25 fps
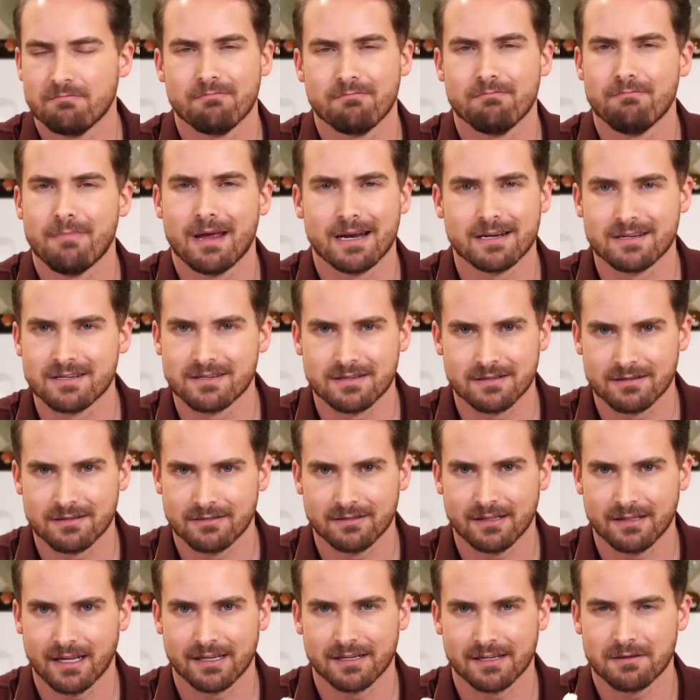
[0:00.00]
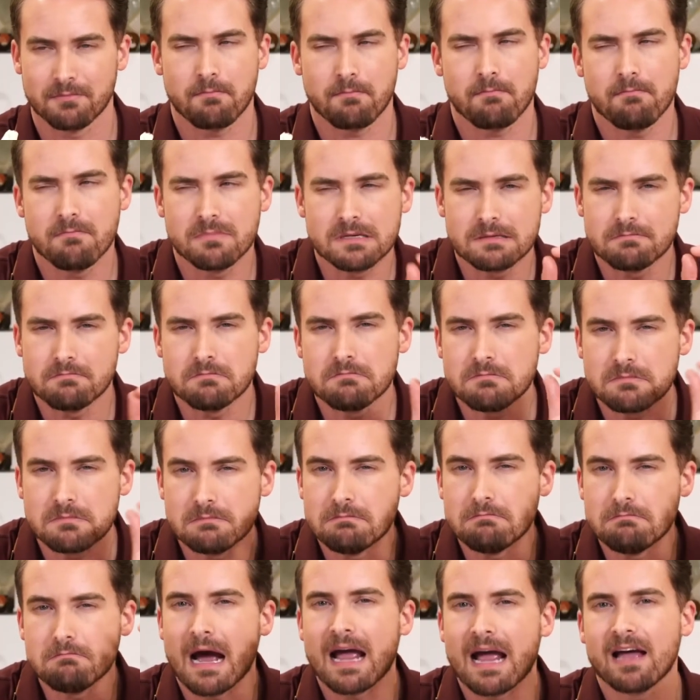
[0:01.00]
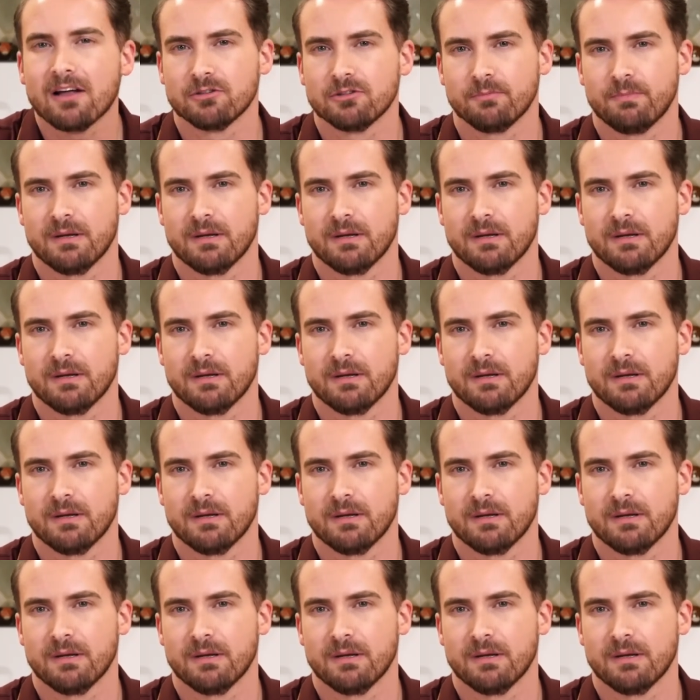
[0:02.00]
Meant like mild